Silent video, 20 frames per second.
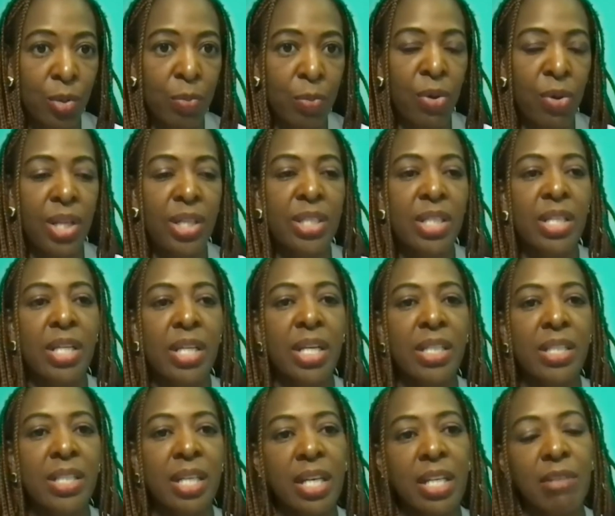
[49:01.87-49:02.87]
appointed an
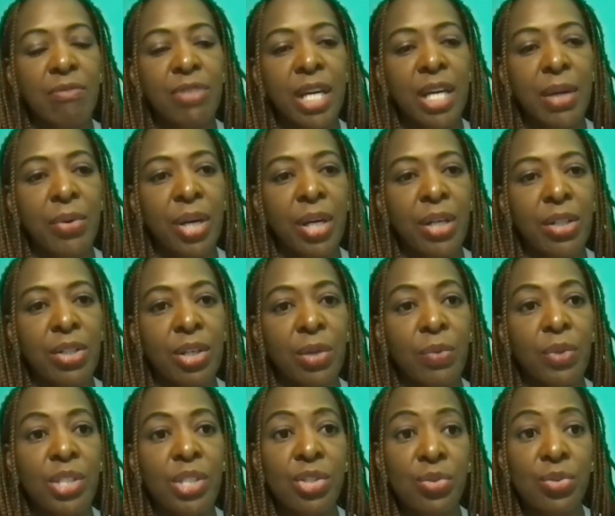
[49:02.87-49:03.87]
executive director,
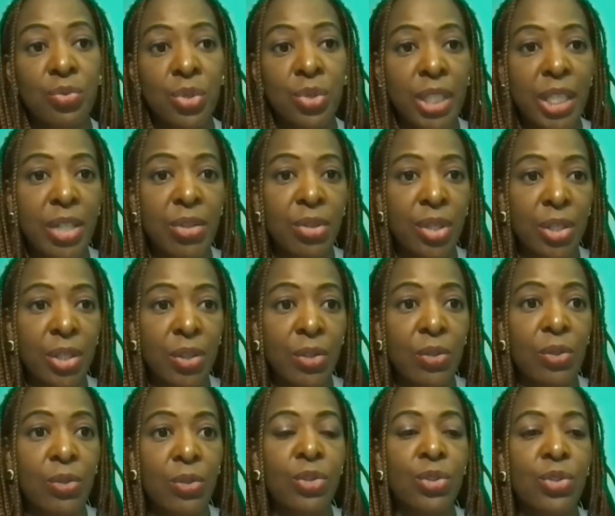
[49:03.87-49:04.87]
which is really
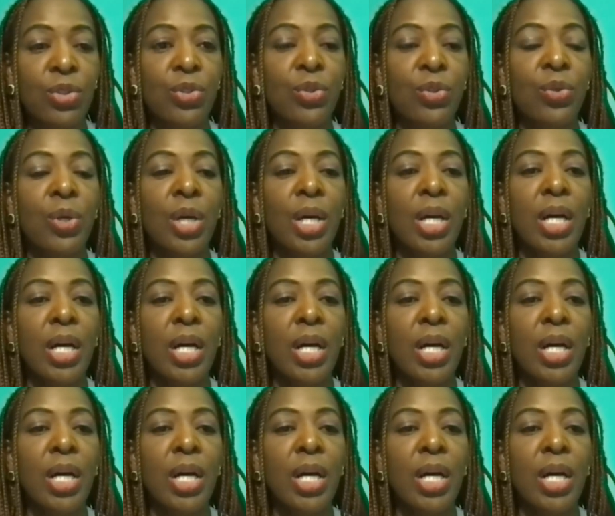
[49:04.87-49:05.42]
critical to